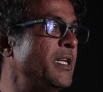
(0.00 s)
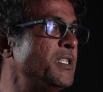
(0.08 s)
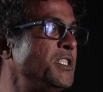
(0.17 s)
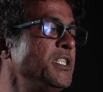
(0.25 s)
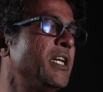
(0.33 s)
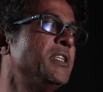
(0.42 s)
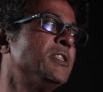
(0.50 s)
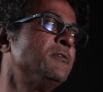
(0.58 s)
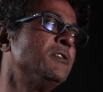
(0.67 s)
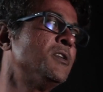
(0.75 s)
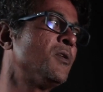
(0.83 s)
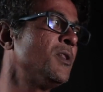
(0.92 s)
and she had
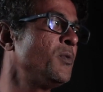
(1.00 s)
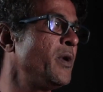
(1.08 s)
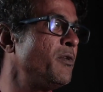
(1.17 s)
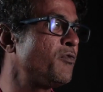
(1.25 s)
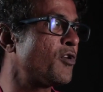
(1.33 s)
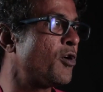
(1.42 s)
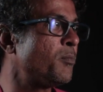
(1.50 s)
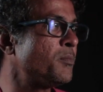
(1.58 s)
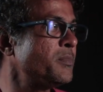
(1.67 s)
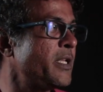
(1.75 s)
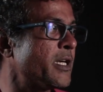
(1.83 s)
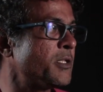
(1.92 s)
driven all the way from
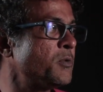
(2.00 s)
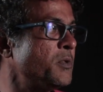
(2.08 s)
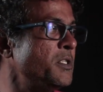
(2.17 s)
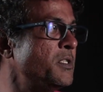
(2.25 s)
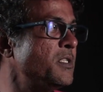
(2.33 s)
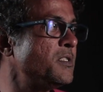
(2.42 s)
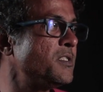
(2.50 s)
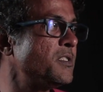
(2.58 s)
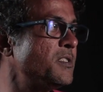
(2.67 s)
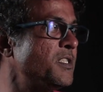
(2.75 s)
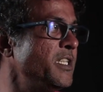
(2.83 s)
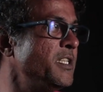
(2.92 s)
Dehradun in this
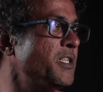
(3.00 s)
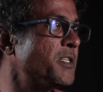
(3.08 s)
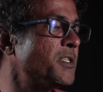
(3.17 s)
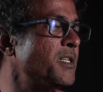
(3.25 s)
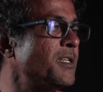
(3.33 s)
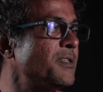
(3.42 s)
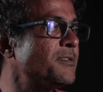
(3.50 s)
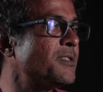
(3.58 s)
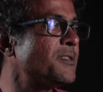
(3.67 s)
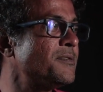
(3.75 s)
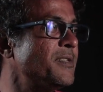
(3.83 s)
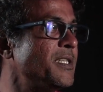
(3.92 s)
three-geared
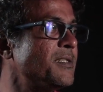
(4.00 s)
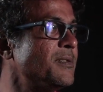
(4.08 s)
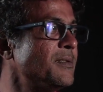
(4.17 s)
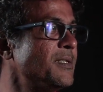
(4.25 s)
vehicle.